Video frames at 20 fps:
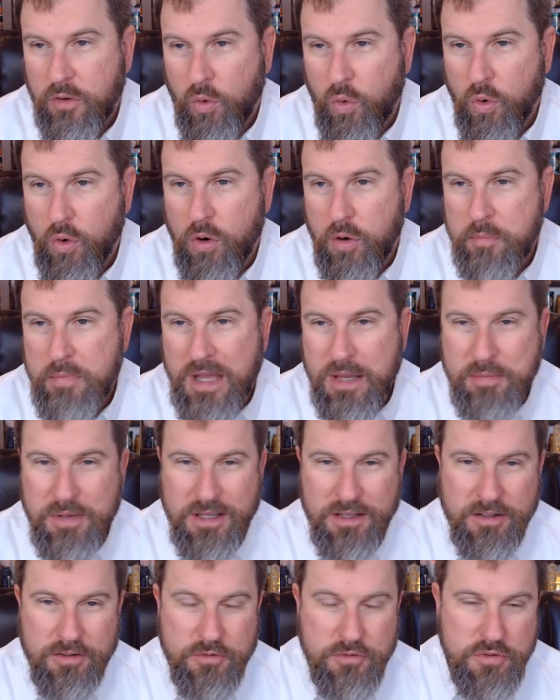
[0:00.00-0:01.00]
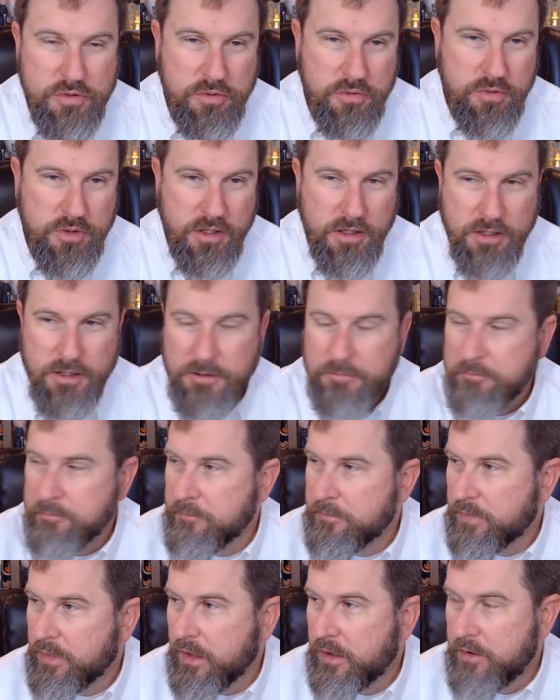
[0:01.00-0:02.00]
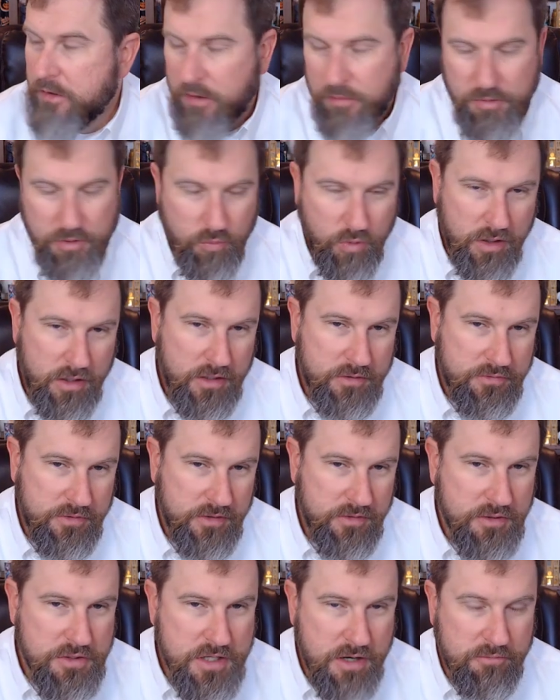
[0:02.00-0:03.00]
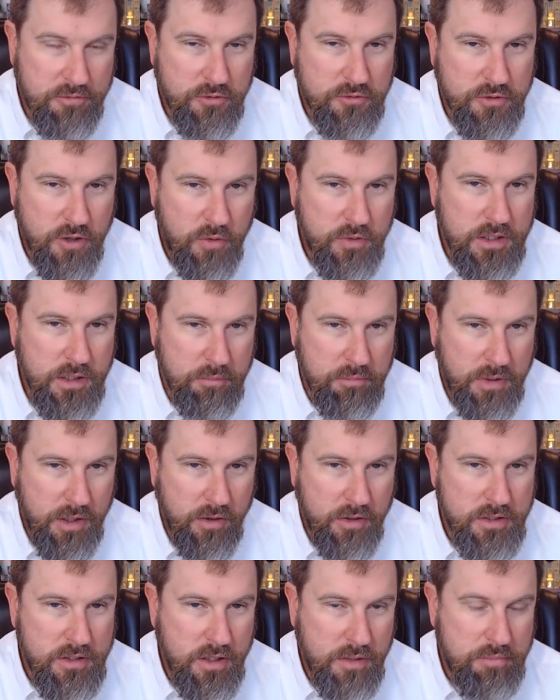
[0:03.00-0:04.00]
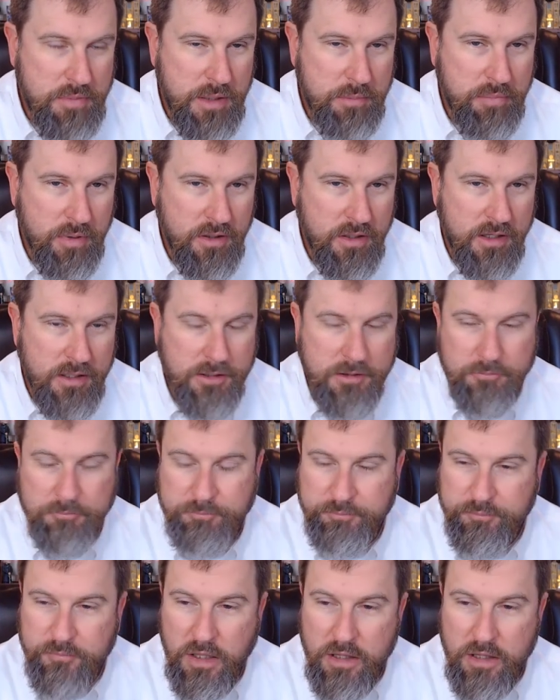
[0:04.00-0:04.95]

or maybe into the, well, I say the Jeffersonian period, you had people like